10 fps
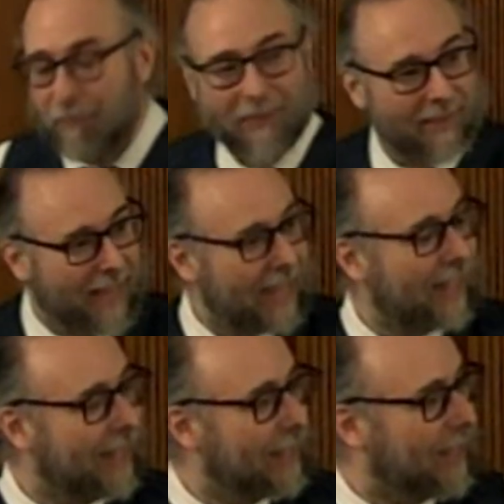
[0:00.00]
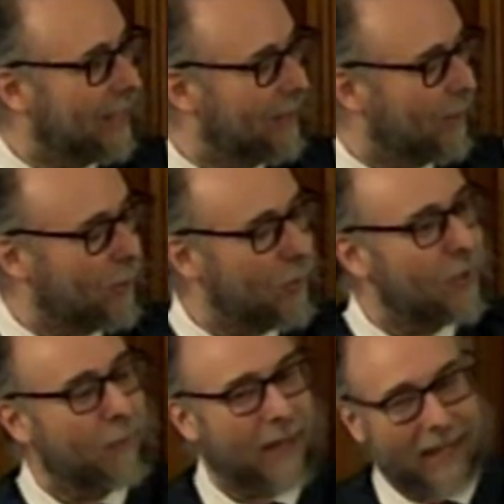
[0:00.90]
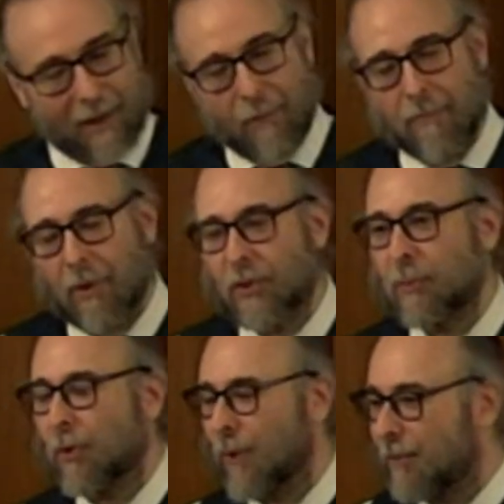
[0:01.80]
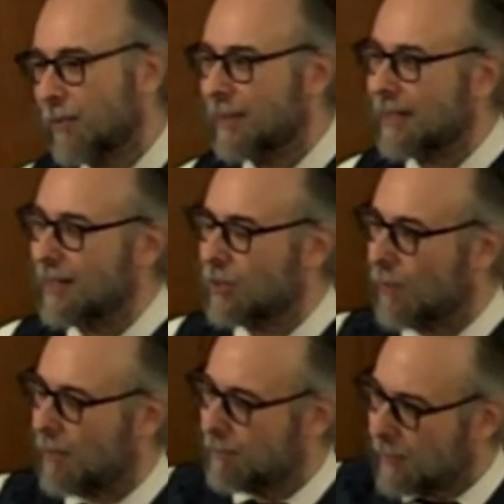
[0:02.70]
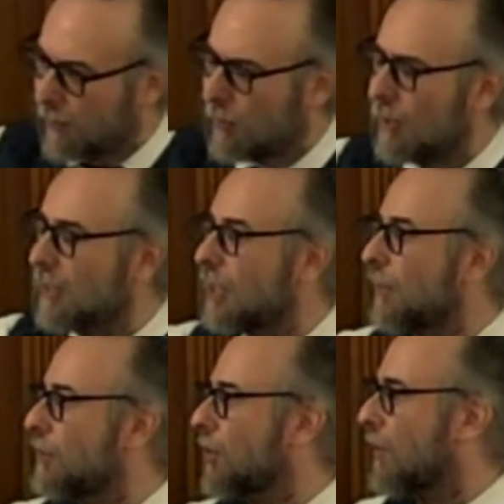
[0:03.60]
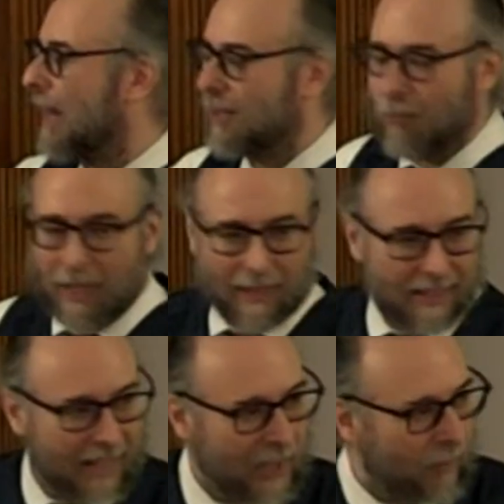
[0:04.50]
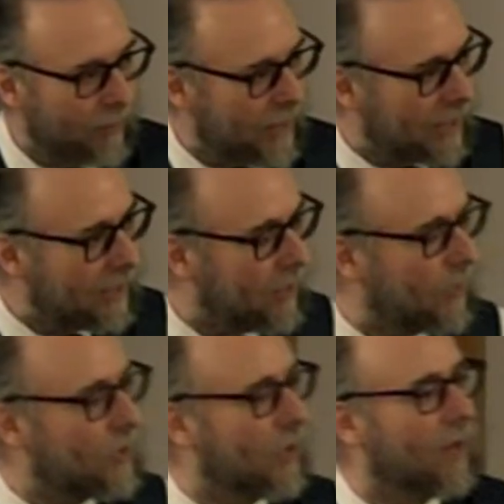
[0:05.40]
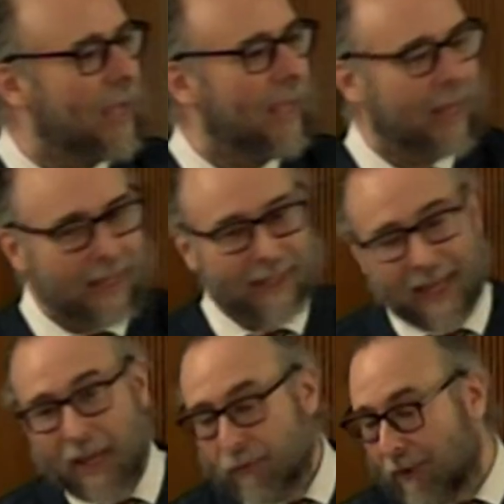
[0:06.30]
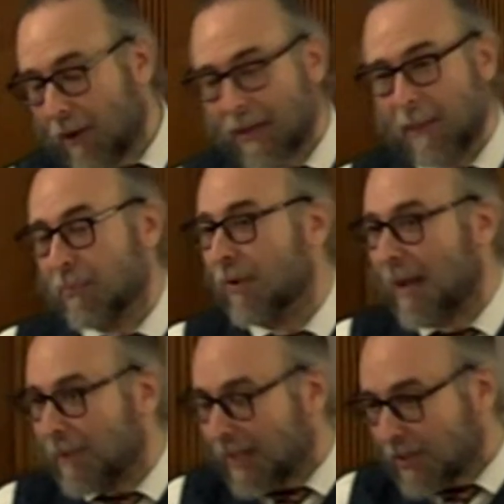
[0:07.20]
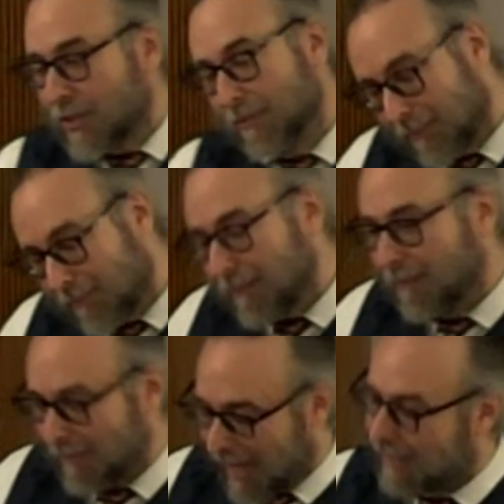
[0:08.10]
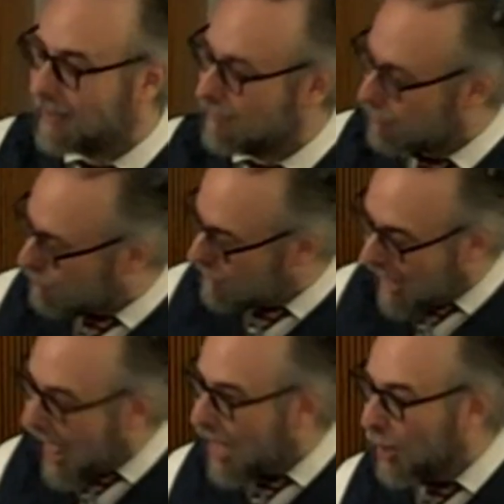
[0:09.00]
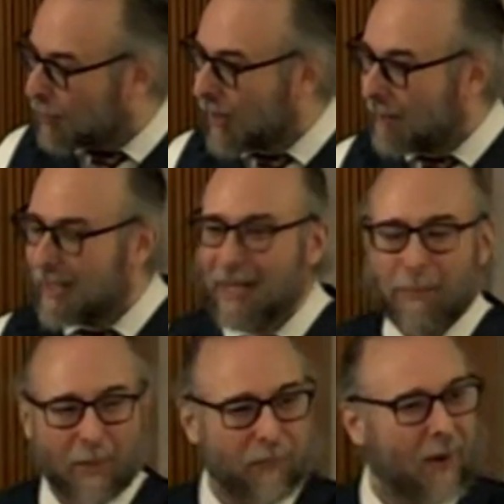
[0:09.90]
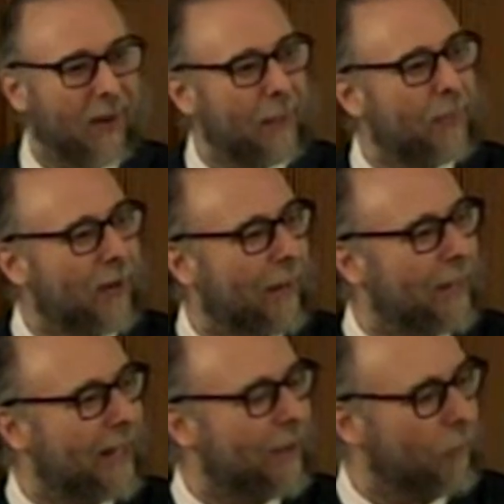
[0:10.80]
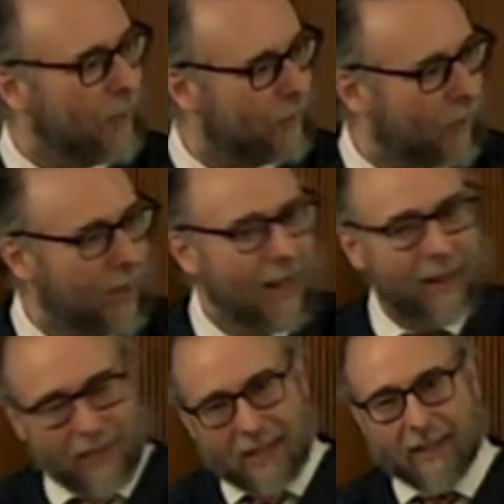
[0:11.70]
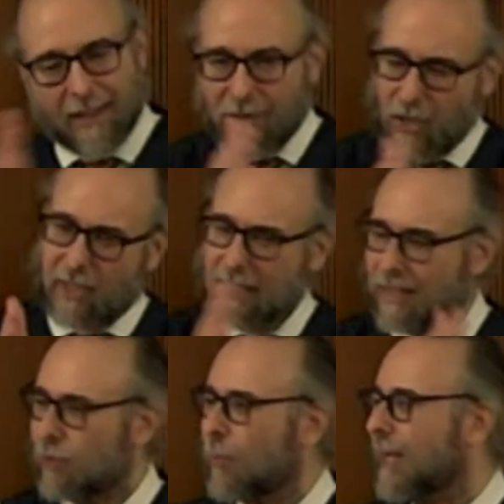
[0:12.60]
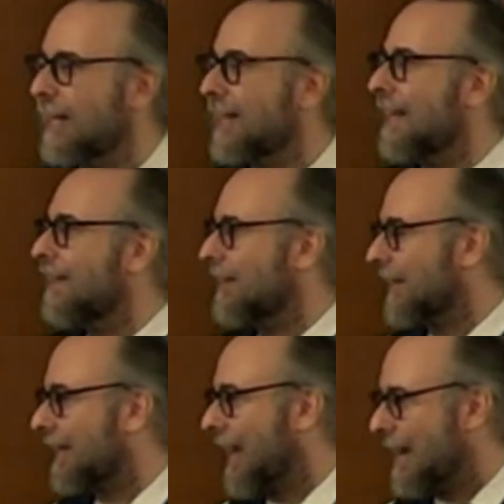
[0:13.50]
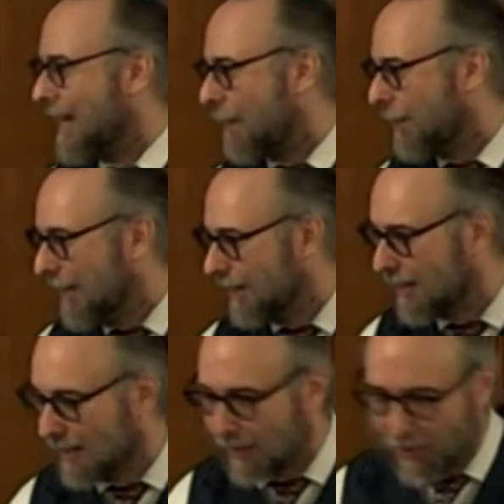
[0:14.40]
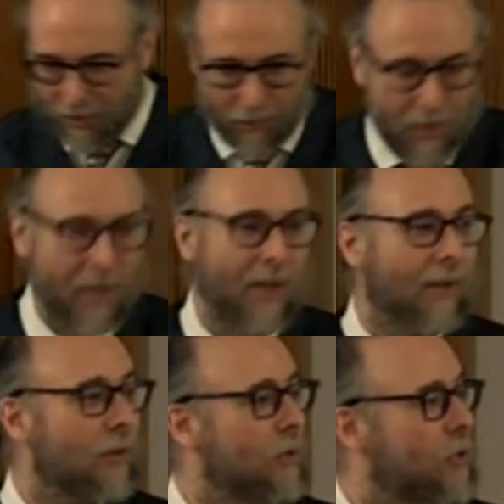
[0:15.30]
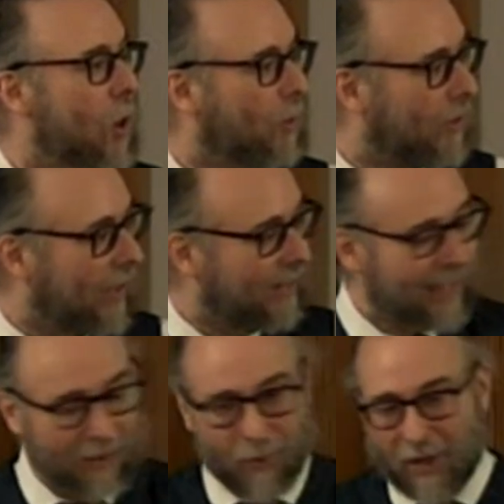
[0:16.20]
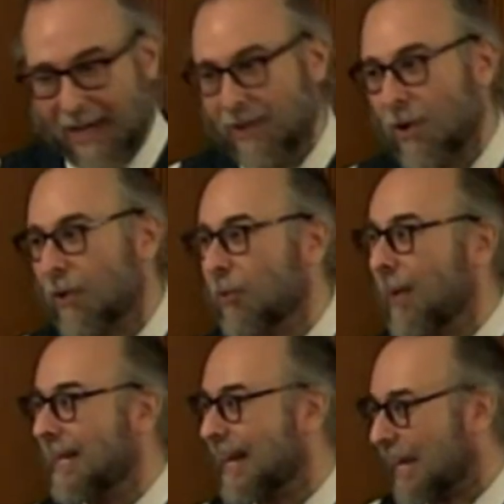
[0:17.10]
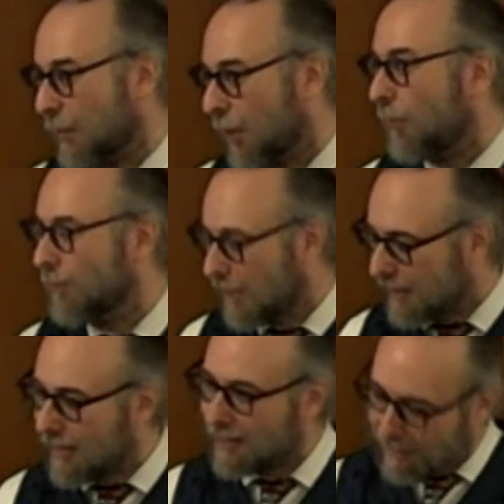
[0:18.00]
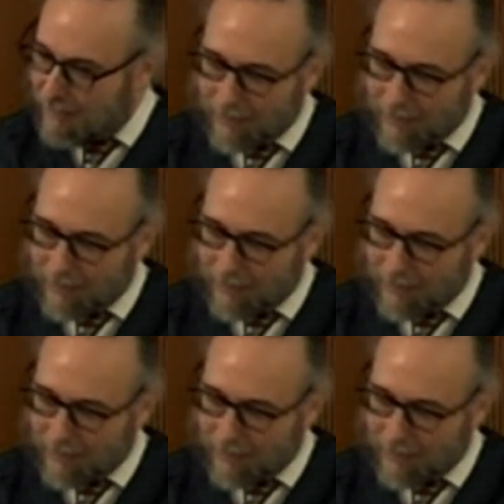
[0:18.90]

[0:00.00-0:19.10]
That is understood by multiple references throughout biblical literature as well as later rabbinic literature. It's a fairly prominent, not Nile prominent, but a fairly prominent river that is just a little ways into the Sinai Peninsula. So don't think that we're getting all the way to Cairo, right?